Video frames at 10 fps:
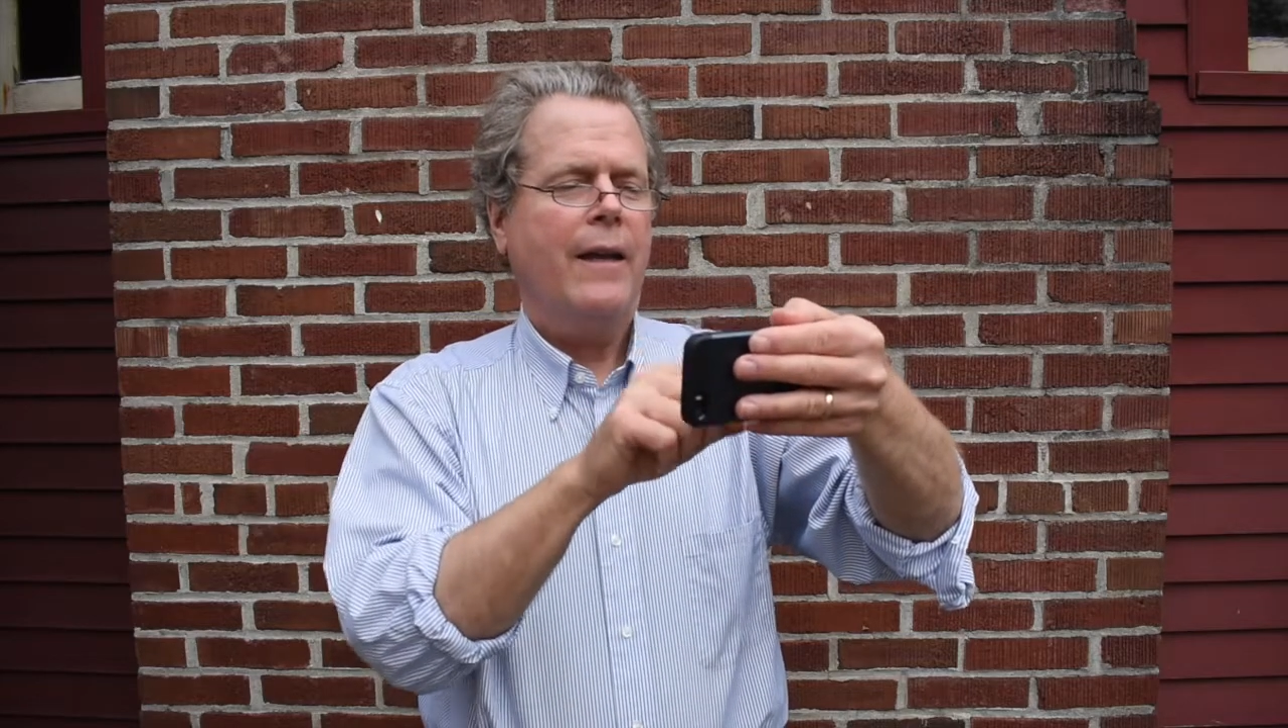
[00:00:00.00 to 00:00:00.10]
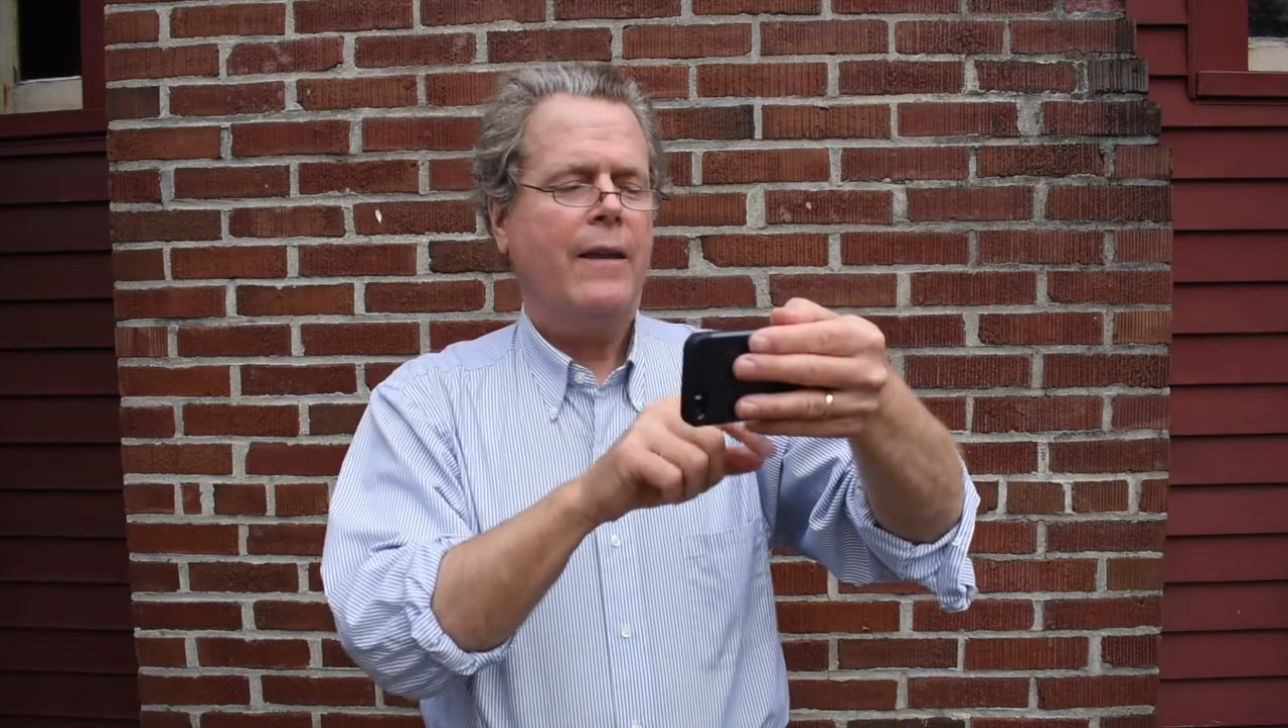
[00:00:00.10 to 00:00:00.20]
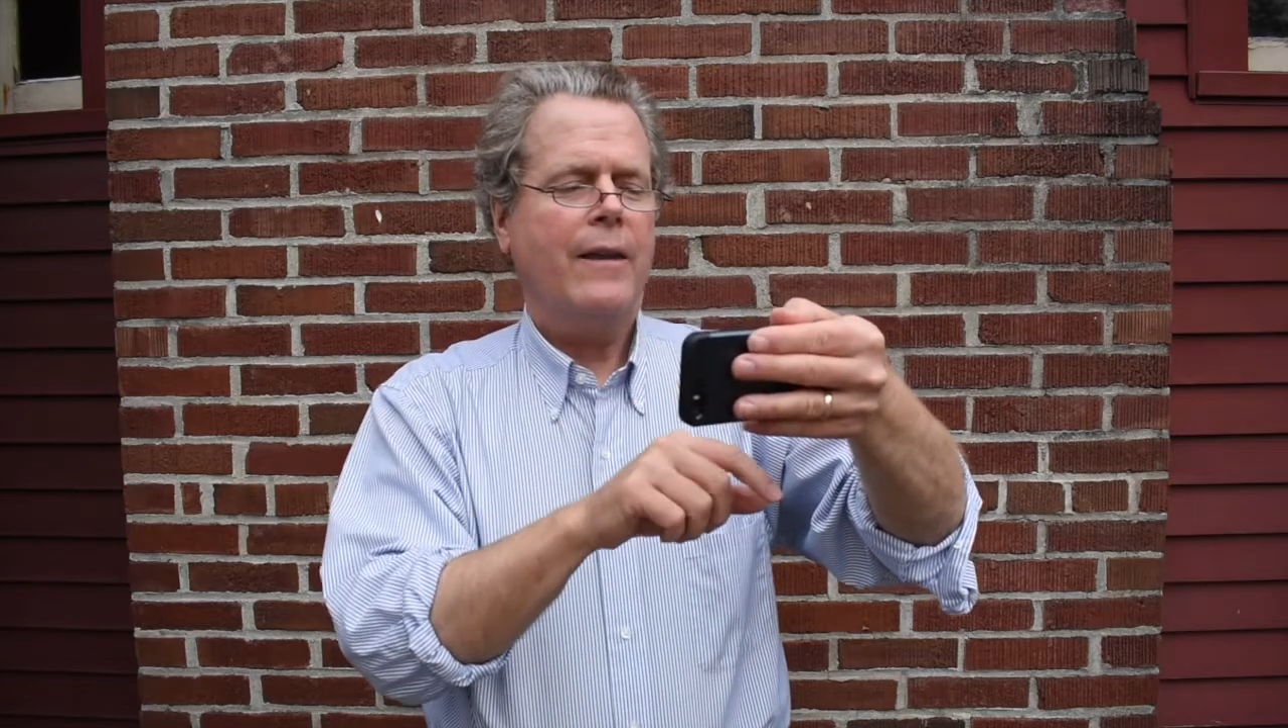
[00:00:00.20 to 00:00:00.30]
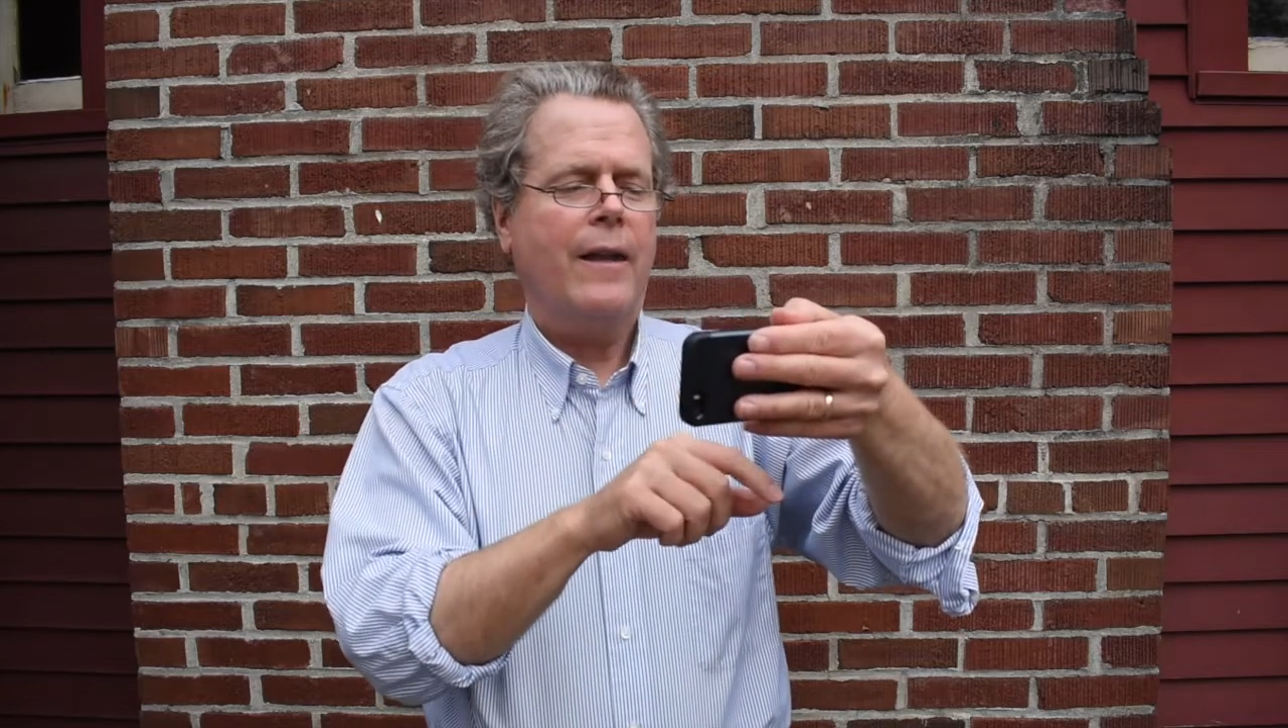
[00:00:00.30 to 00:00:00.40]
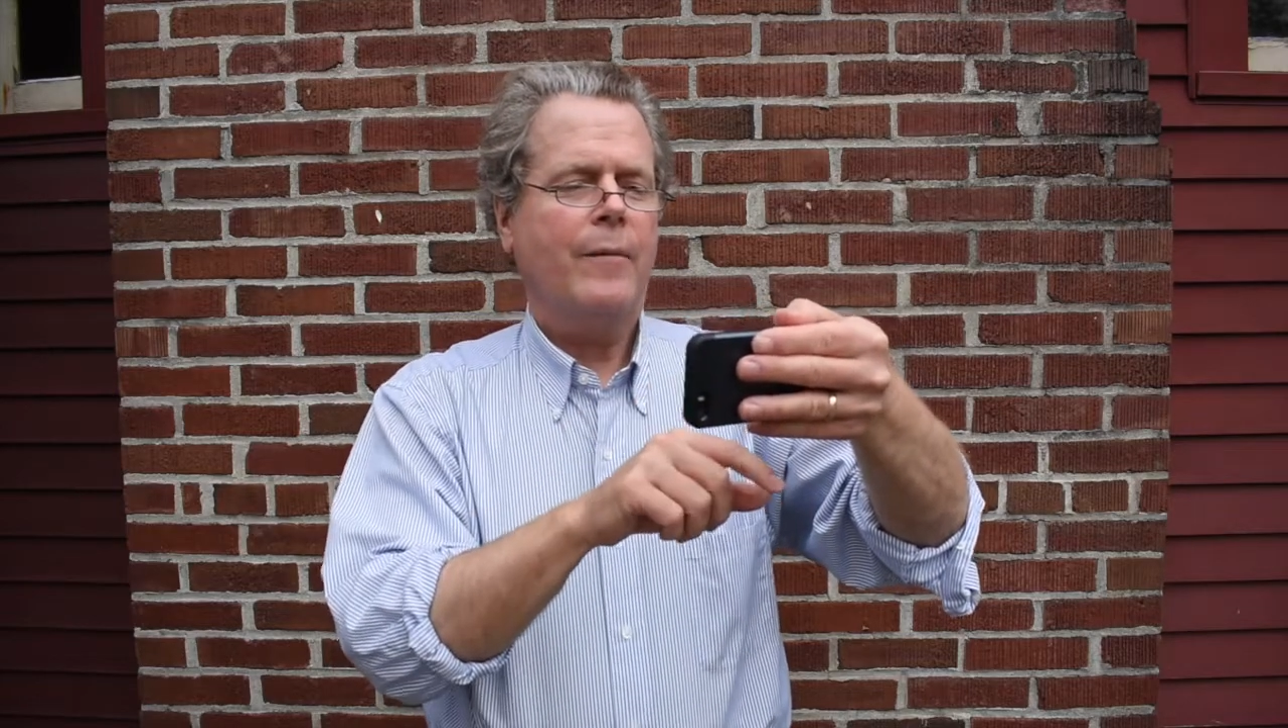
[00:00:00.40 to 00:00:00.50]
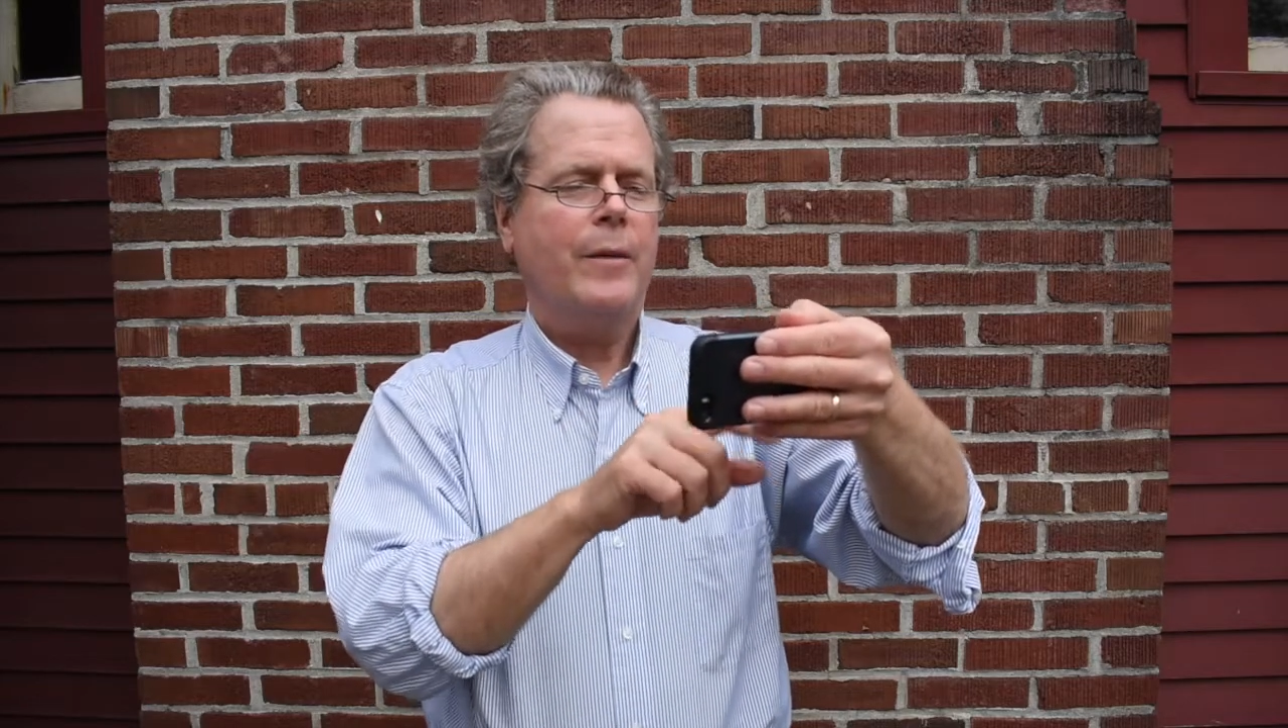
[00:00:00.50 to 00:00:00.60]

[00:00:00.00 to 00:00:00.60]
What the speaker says: thumb